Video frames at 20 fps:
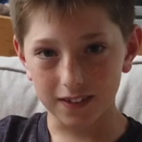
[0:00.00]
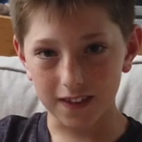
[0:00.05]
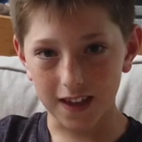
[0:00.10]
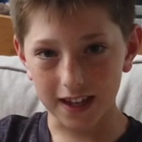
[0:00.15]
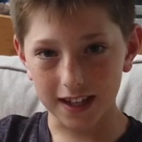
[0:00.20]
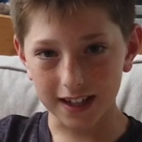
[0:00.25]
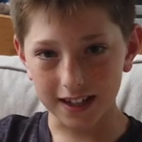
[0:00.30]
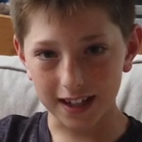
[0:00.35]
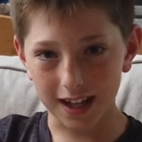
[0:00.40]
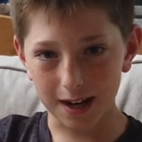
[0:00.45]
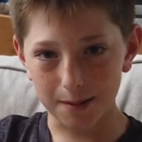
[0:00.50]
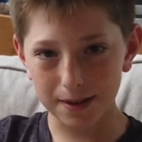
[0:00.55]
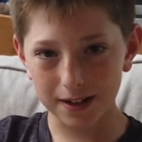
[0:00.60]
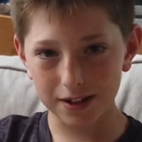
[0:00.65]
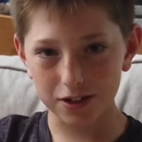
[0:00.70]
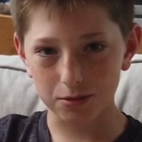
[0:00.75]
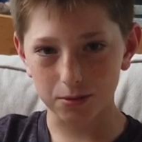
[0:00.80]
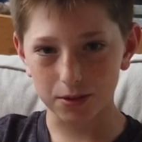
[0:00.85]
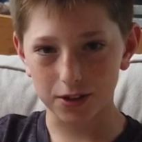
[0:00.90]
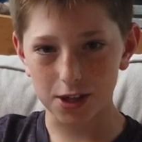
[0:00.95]
they can get a
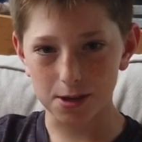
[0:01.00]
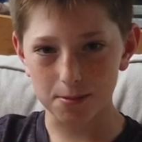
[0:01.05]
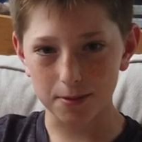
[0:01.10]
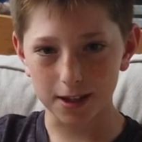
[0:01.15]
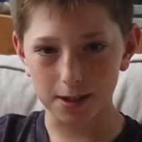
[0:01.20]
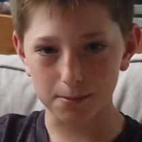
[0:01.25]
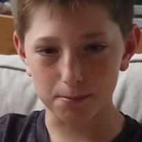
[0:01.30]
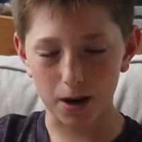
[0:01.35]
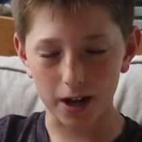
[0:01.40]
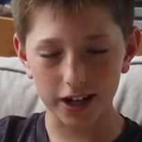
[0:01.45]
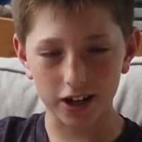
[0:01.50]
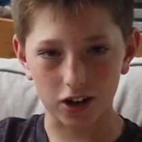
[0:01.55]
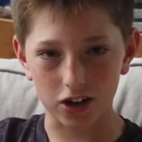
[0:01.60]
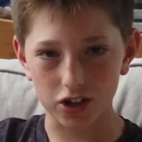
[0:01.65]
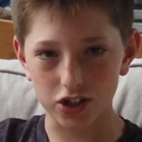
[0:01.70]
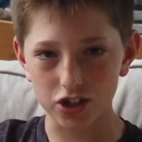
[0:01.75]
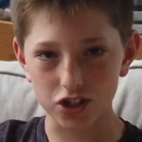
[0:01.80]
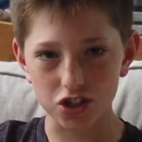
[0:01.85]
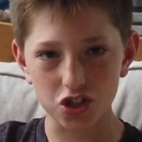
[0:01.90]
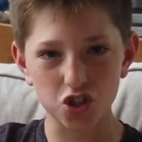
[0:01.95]
picture with him, and the
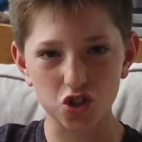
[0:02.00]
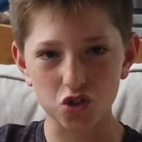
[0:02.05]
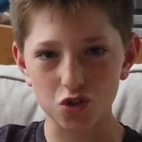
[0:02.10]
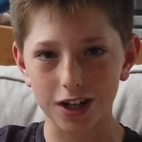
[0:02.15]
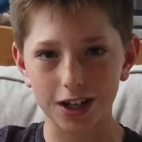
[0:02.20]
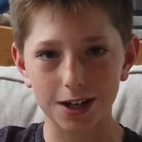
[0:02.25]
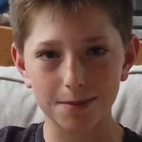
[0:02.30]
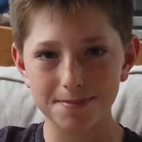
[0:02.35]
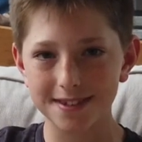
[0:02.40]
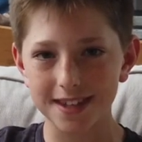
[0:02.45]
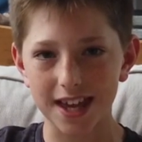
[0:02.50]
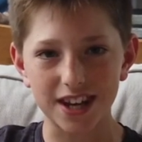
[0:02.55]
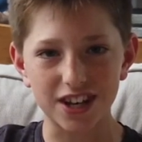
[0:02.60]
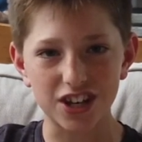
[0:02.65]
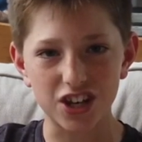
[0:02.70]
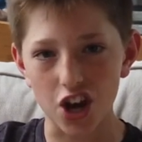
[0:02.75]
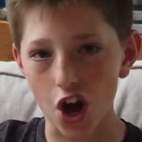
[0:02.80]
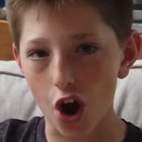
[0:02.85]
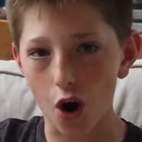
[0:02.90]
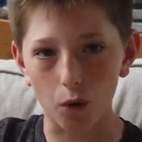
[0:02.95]
bodyguard just straight up said
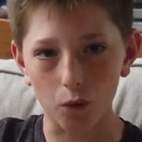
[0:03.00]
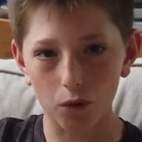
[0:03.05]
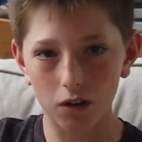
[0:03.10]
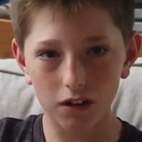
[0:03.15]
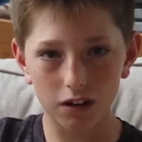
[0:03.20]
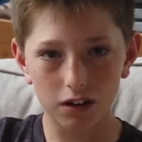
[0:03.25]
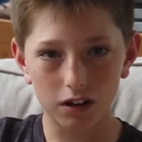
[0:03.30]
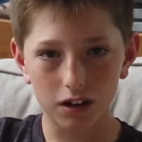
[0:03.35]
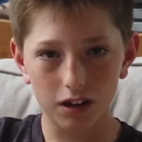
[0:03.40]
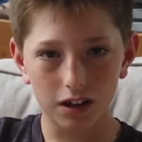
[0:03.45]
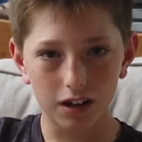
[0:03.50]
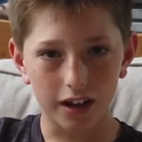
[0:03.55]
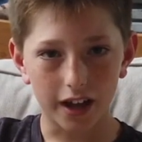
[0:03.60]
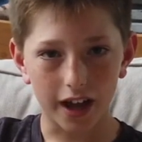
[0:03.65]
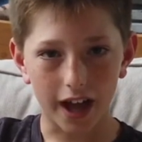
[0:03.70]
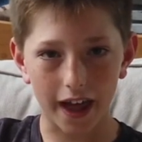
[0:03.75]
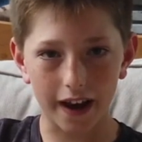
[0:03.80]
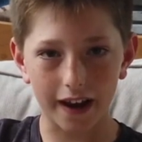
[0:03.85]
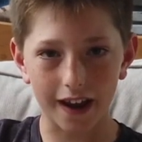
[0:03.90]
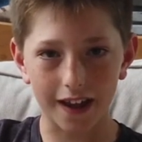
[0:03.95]
no.
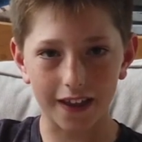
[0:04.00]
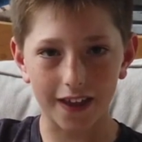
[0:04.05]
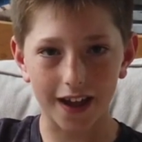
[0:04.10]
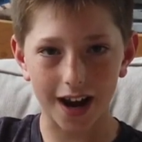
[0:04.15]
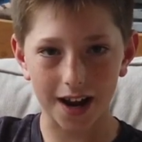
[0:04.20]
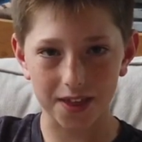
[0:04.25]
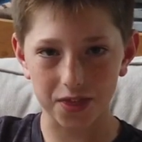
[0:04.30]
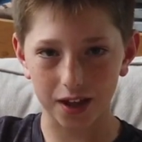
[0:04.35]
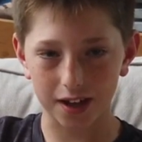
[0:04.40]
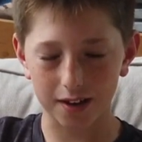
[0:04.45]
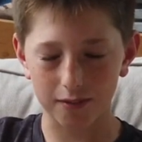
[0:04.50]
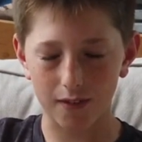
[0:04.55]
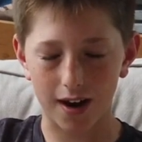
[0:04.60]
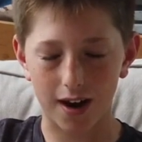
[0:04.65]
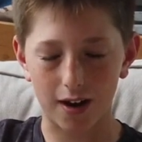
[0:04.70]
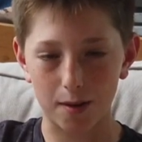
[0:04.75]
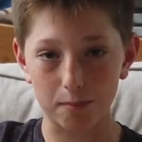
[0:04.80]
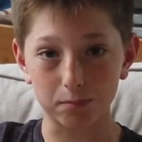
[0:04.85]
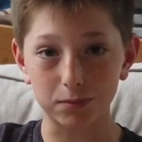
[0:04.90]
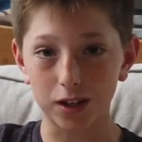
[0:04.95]
And then I think,
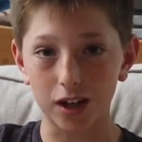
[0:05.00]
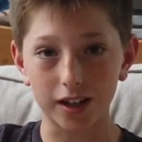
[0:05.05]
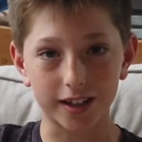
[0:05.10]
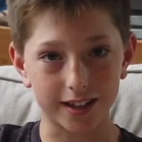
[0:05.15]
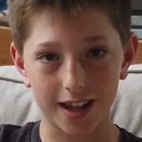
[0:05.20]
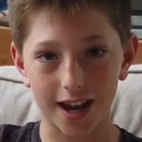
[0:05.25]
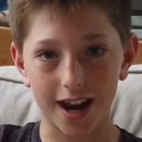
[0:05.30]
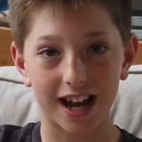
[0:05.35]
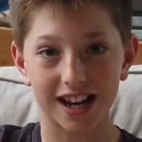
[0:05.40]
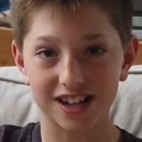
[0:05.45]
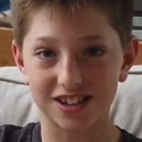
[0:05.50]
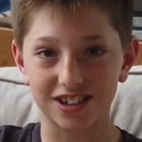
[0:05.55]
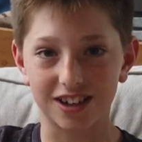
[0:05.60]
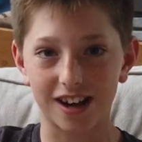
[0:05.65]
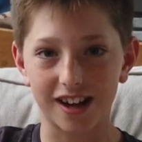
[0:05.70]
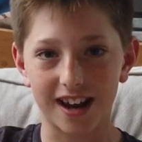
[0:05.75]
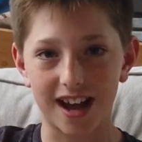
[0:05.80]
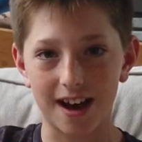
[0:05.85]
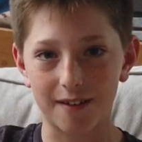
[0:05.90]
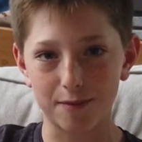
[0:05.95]
wow, I'm lucky that I actually
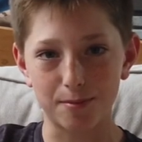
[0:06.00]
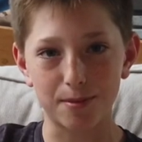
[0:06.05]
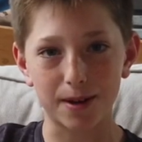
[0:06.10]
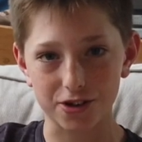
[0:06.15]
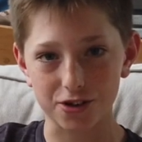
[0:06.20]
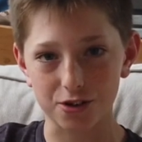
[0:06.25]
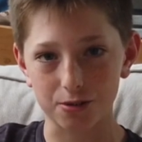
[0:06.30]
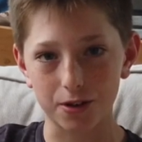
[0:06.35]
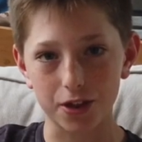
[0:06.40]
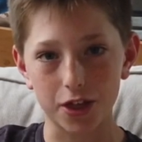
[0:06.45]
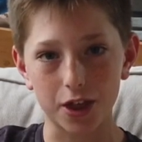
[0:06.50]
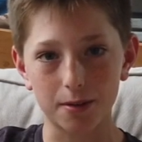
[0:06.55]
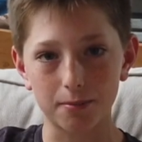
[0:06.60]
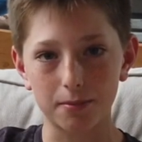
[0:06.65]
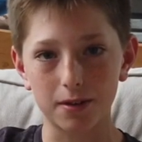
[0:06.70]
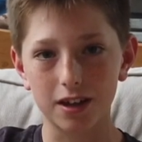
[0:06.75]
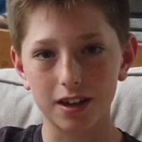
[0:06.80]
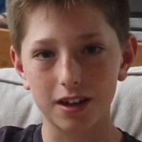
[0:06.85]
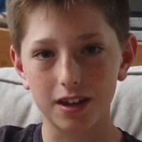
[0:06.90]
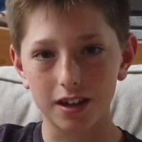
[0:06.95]
got to have a picture with
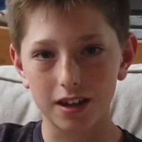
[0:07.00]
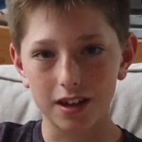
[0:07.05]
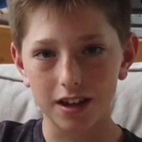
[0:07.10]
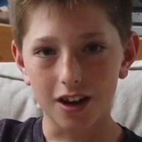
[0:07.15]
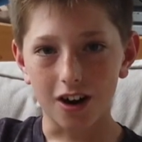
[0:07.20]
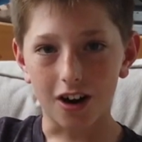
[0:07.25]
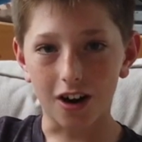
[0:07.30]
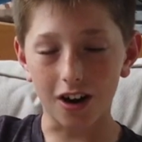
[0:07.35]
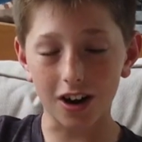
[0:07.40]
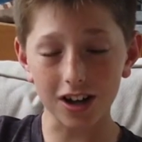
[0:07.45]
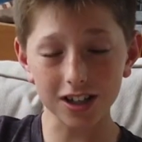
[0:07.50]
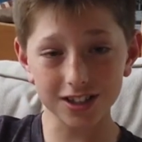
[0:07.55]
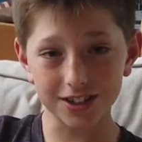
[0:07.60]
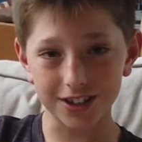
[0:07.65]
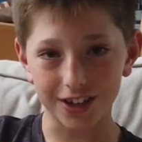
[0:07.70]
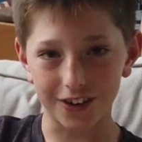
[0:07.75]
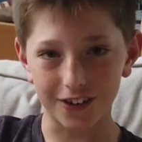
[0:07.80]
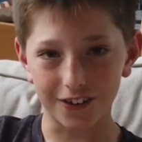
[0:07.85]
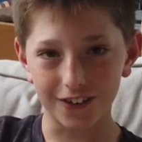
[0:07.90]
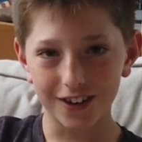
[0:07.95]
him.
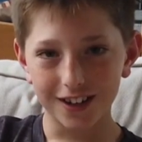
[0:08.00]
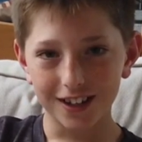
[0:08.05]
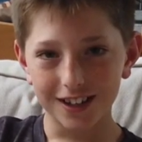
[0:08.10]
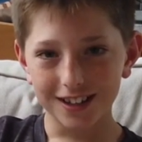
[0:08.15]
Also,